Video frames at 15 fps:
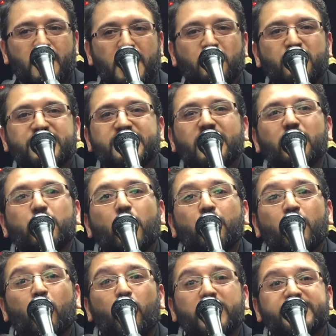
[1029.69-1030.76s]
And you still
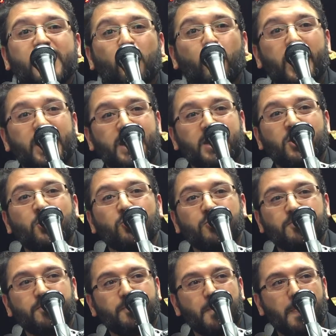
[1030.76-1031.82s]
don't know what's awaiting
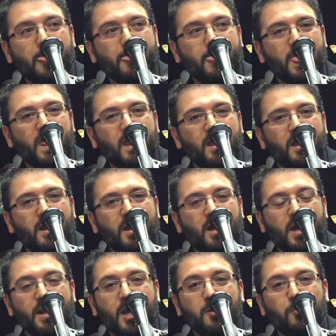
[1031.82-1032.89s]
you.
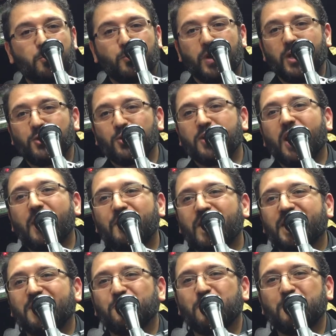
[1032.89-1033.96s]
And I pray to God
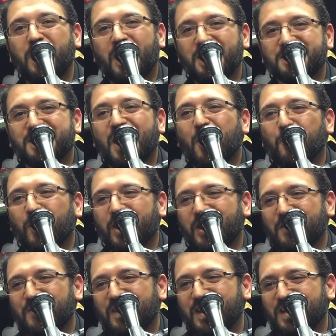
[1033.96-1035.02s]
that it remains that way
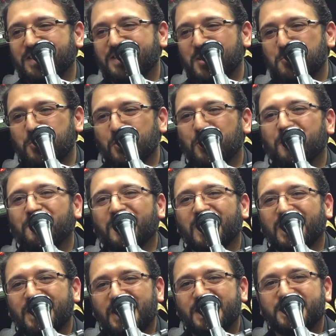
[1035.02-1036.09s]
if it is a
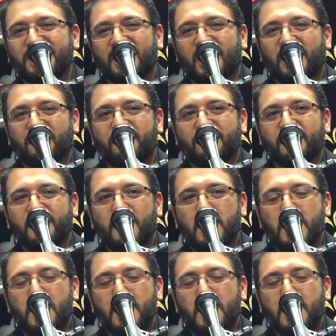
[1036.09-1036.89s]
beautiful and easy life.